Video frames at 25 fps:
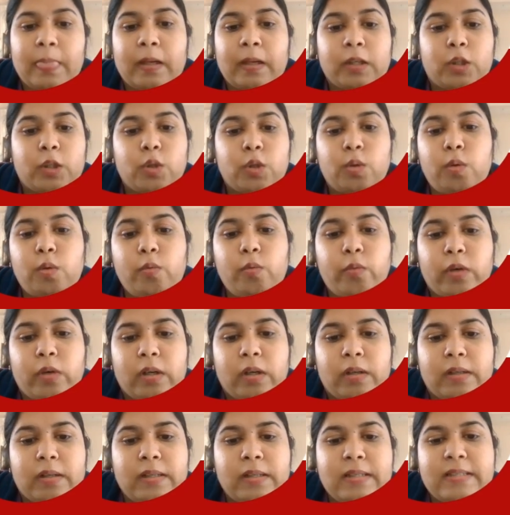two
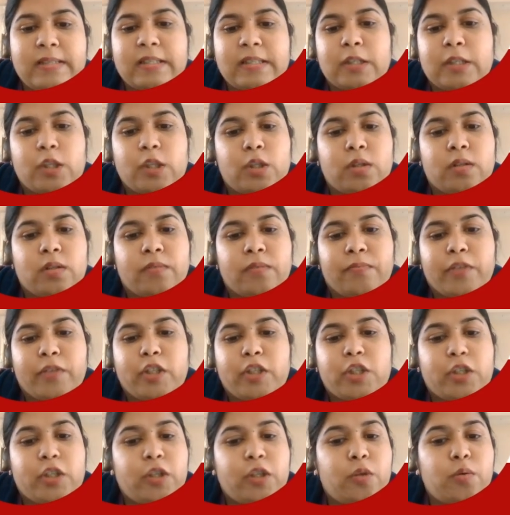words
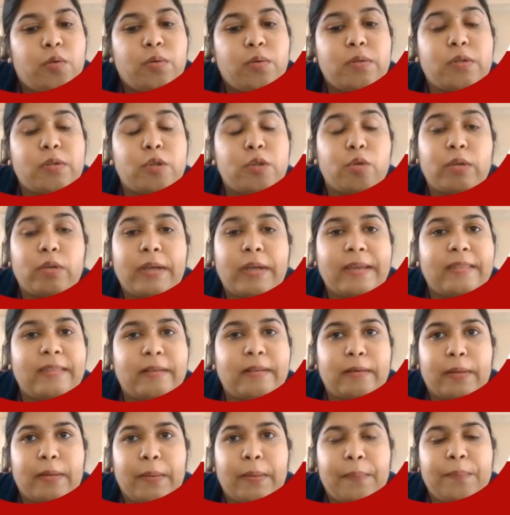which use
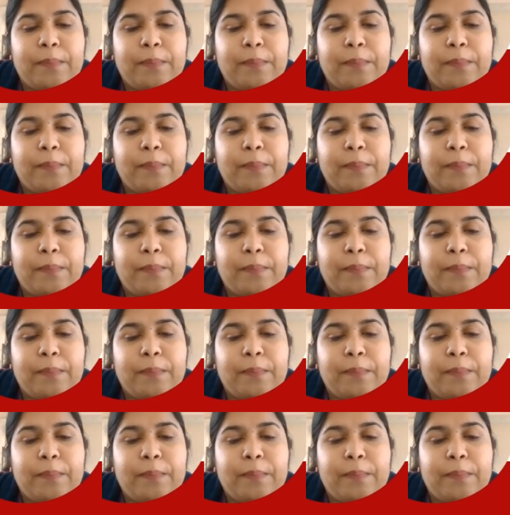together.